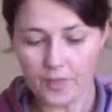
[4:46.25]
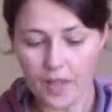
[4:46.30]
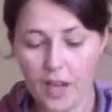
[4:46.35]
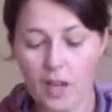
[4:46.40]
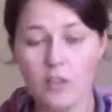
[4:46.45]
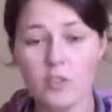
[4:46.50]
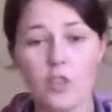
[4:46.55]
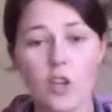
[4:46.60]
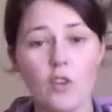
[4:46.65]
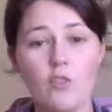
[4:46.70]

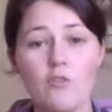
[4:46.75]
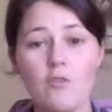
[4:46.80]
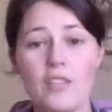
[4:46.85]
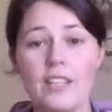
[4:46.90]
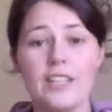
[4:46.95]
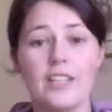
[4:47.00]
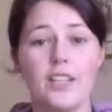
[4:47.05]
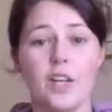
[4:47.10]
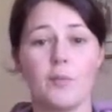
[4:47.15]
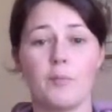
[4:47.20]
I don't
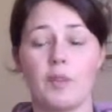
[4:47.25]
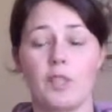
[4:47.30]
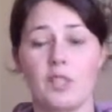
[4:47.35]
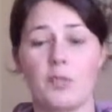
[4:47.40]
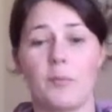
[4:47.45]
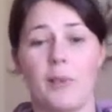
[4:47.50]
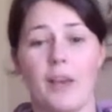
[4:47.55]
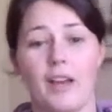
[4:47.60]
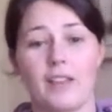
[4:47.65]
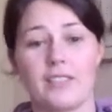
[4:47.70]
really know much
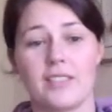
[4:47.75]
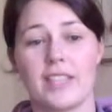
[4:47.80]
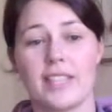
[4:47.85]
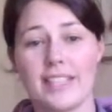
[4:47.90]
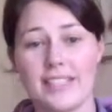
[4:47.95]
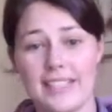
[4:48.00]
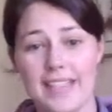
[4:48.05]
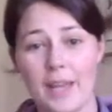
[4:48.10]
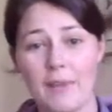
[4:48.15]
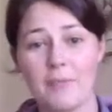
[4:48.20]
about it,
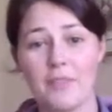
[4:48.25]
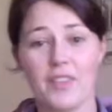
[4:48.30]
except